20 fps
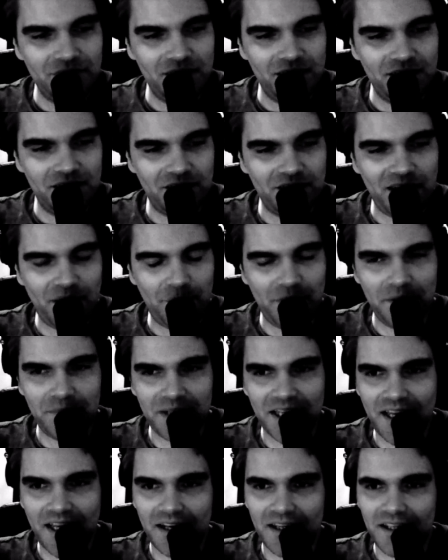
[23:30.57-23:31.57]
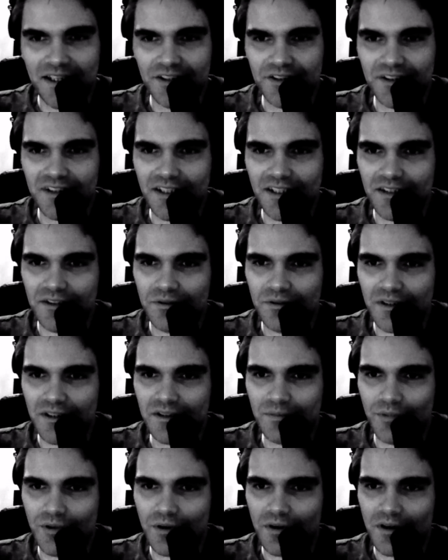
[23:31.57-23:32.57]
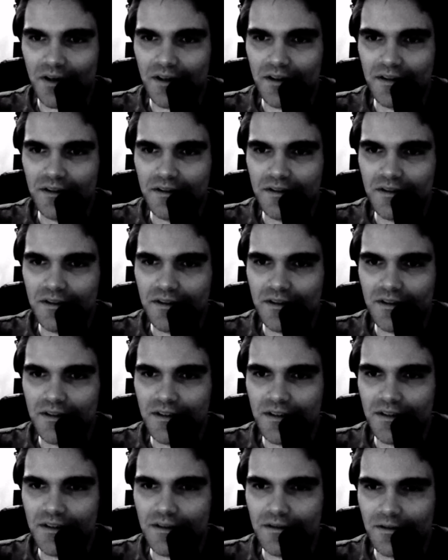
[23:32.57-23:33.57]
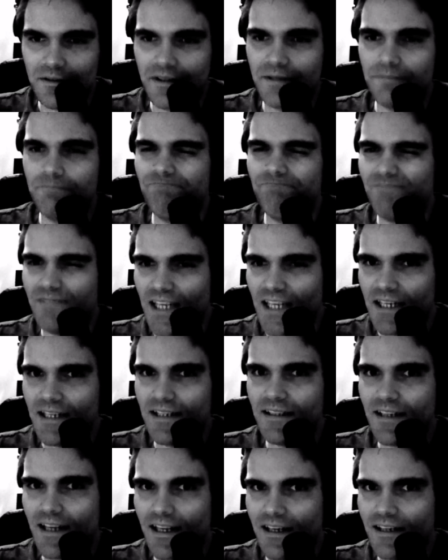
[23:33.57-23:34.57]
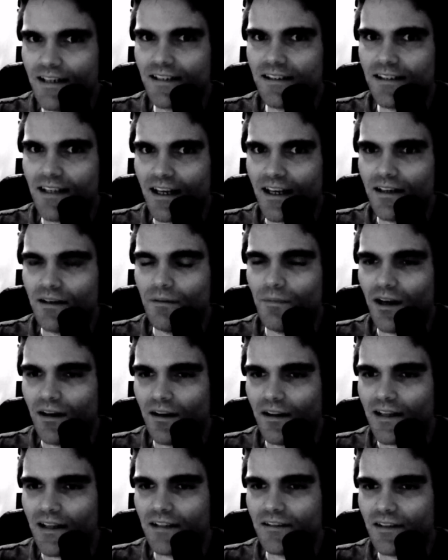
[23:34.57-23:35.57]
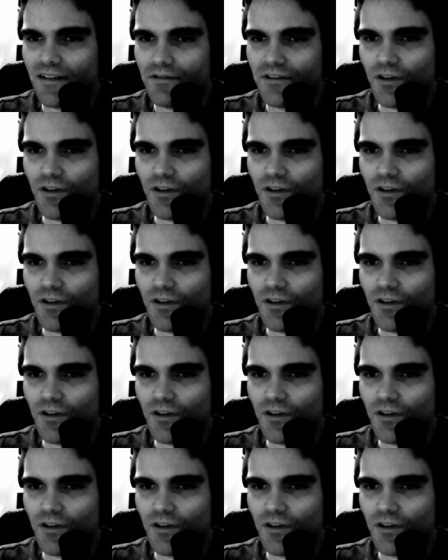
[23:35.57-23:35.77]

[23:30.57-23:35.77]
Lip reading: So that might be kind of interesting to explore. So getting excited about all that stuff.